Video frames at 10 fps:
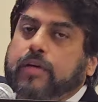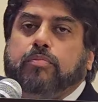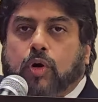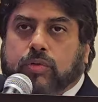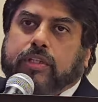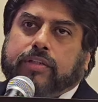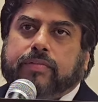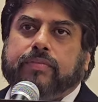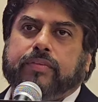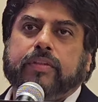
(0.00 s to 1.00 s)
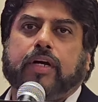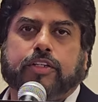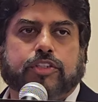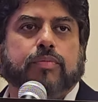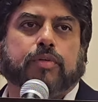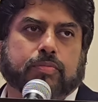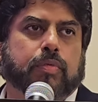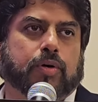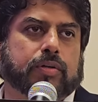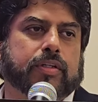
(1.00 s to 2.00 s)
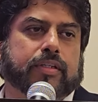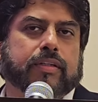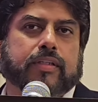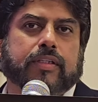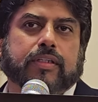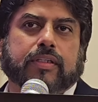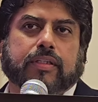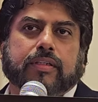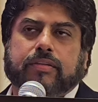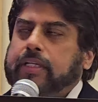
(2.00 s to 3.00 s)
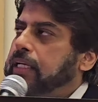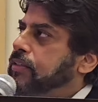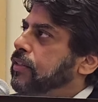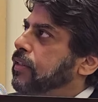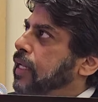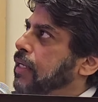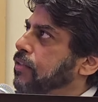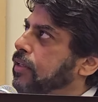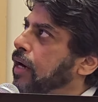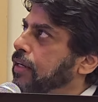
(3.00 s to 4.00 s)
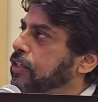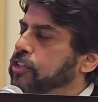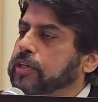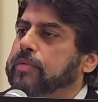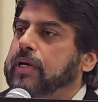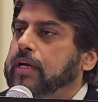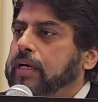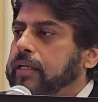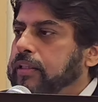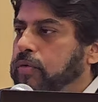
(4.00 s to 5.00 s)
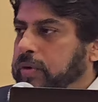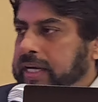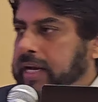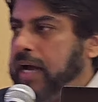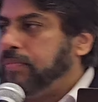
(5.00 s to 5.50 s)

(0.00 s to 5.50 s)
take both, guardianship of both. So that's guardianship. The way it